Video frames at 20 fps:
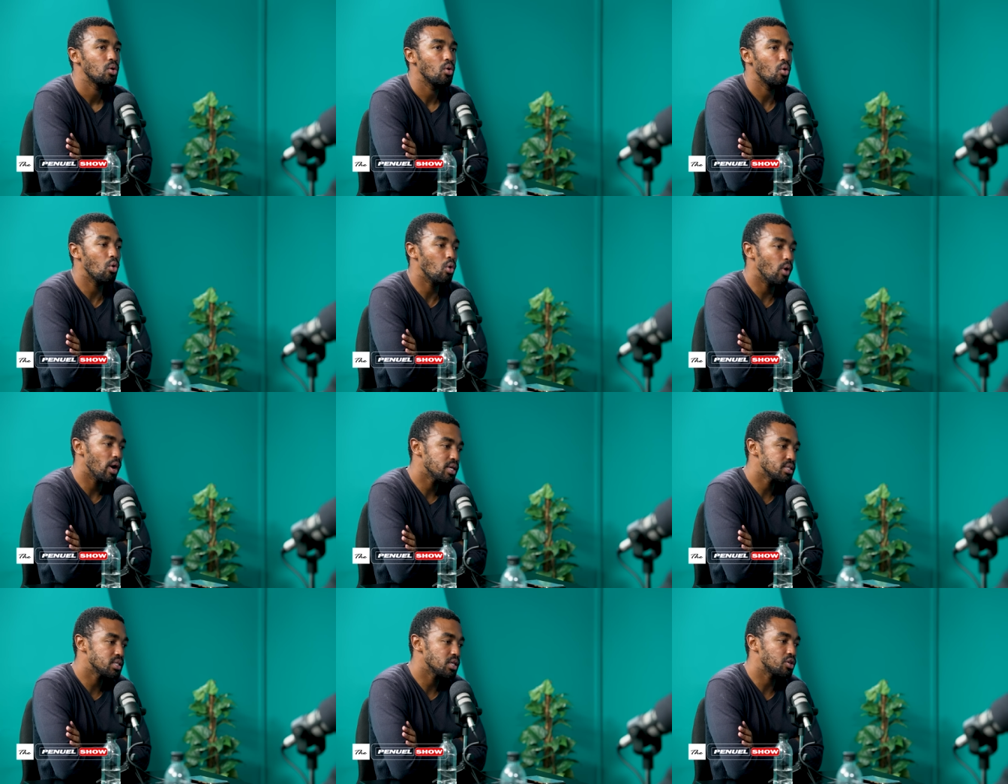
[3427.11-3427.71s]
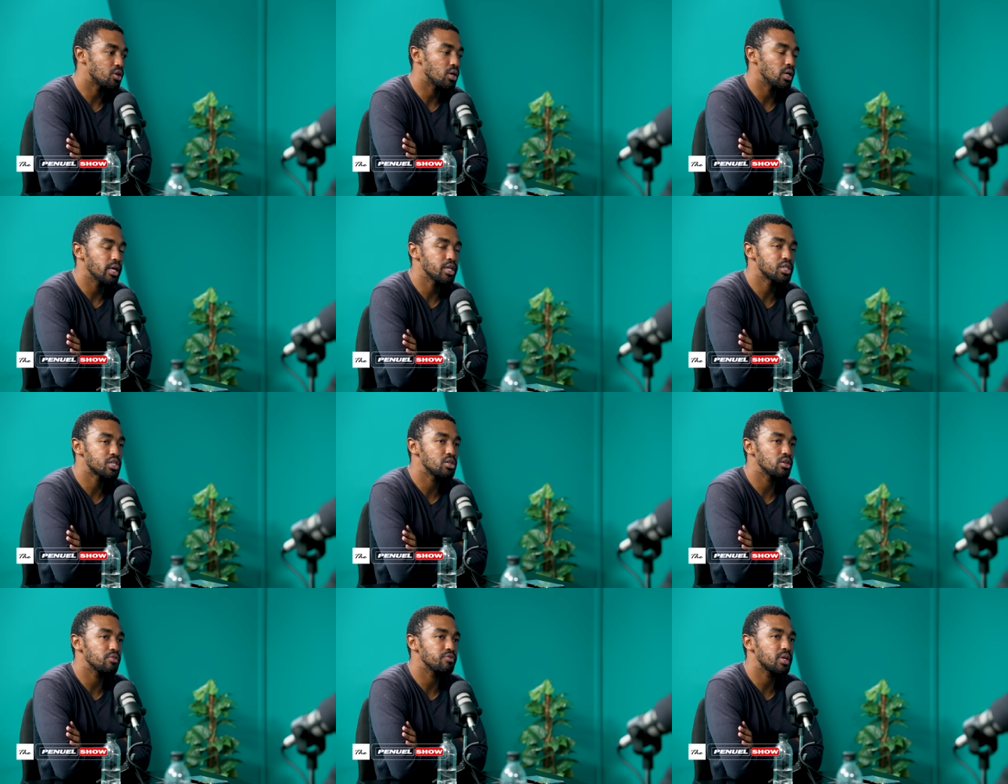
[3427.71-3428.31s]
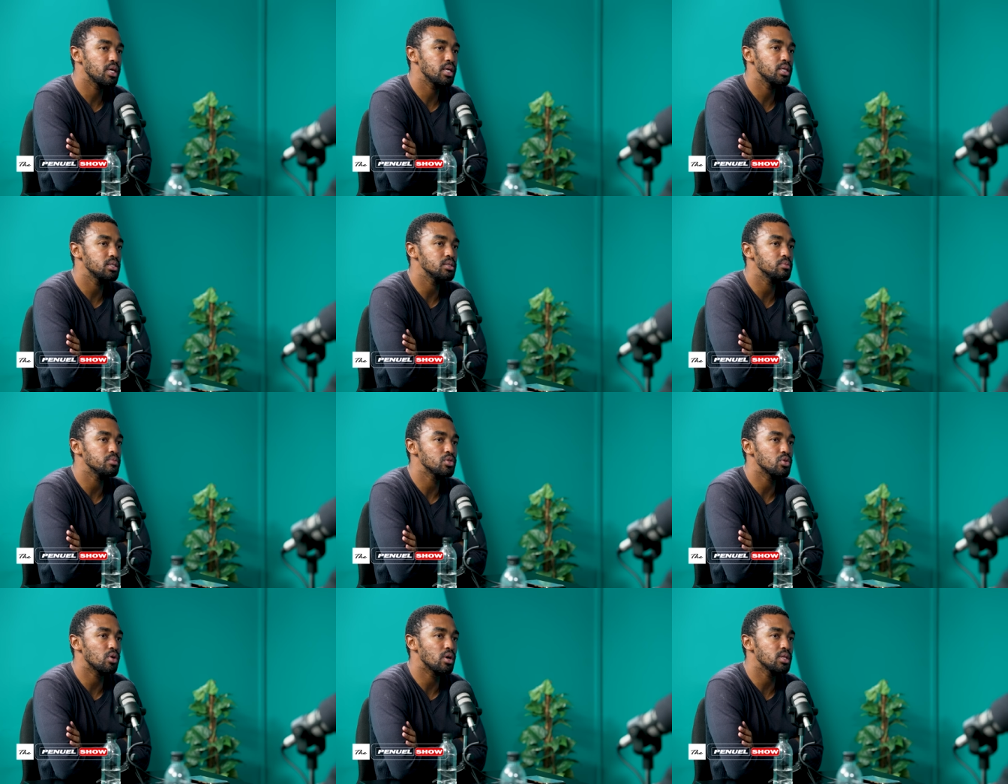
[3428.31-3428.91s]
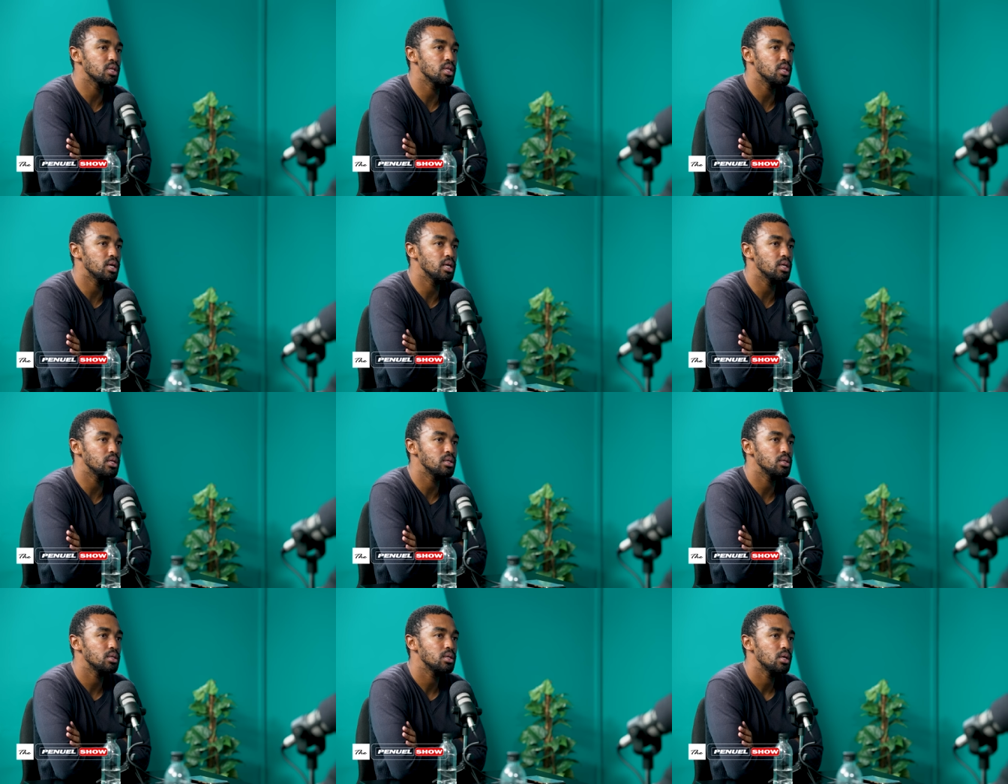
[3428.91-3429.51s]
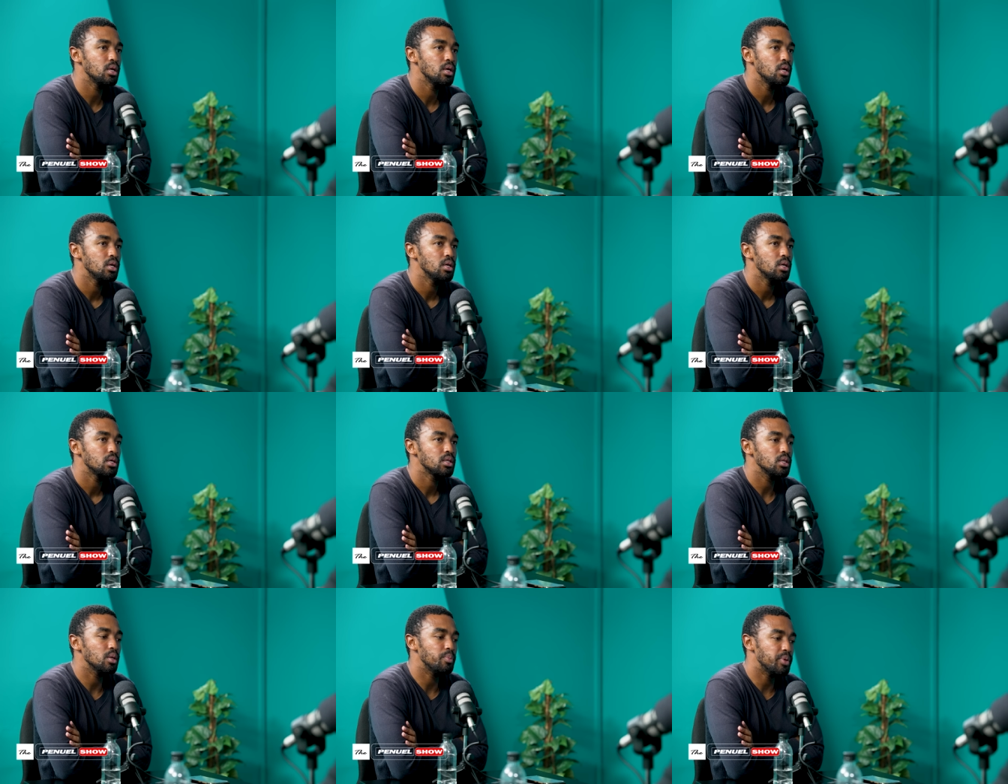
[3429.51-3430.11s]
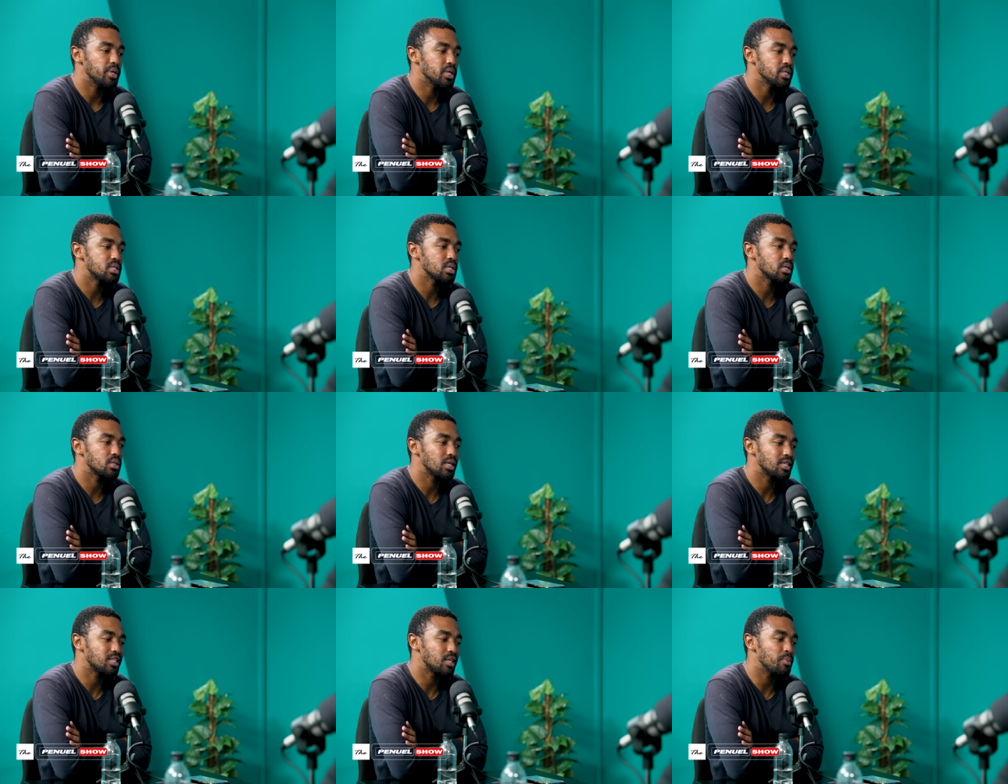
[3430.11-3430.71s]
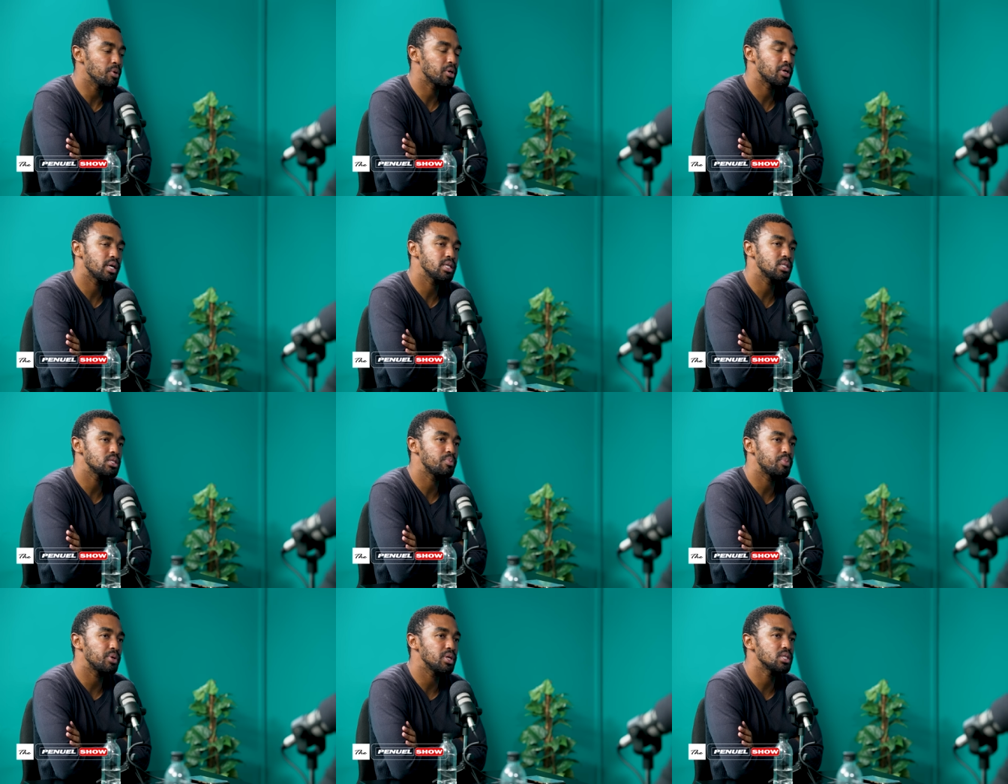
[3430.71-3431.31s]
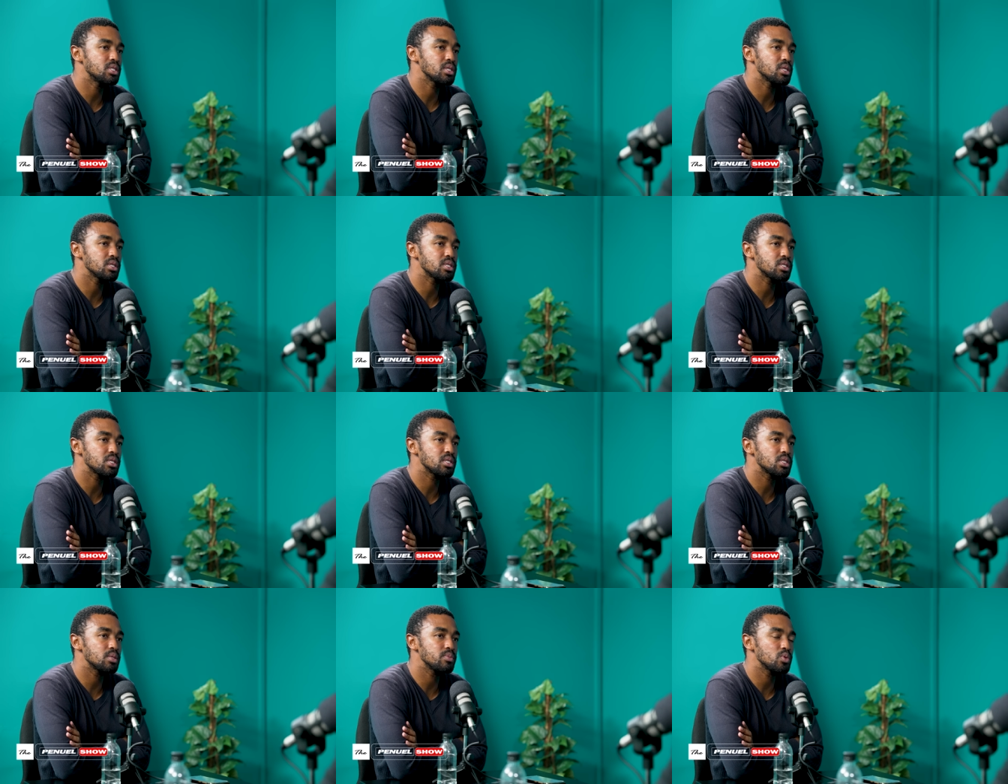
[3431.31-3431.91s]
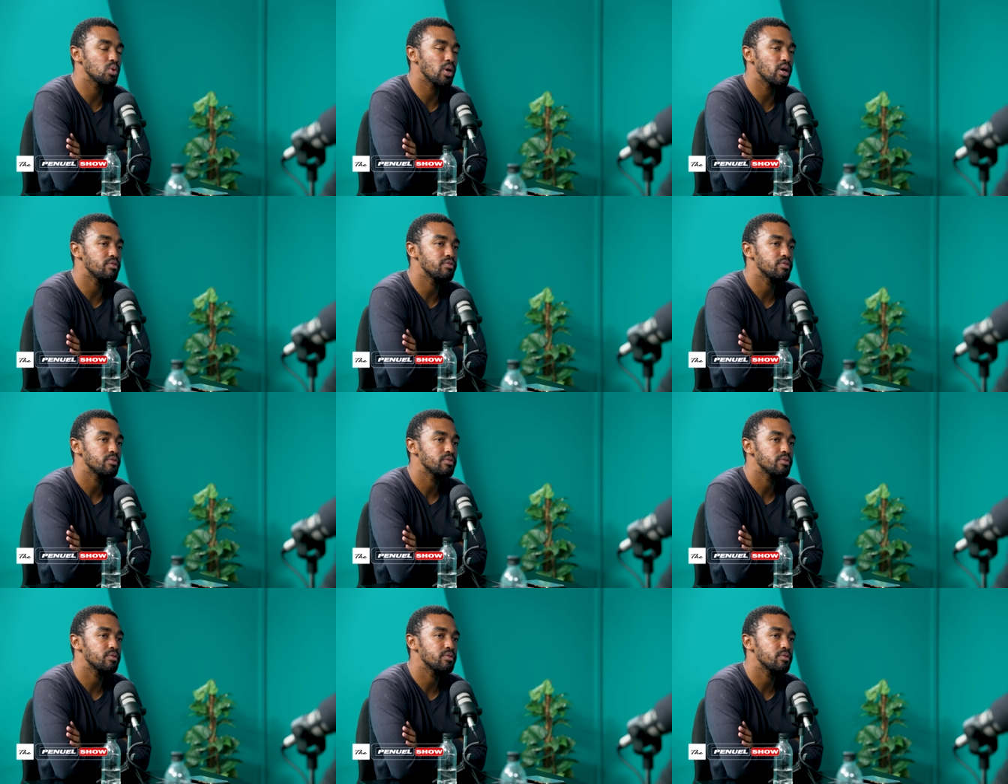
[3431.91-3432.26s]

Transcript: or as a collection of kingdoms rather than the democratic political systems we have?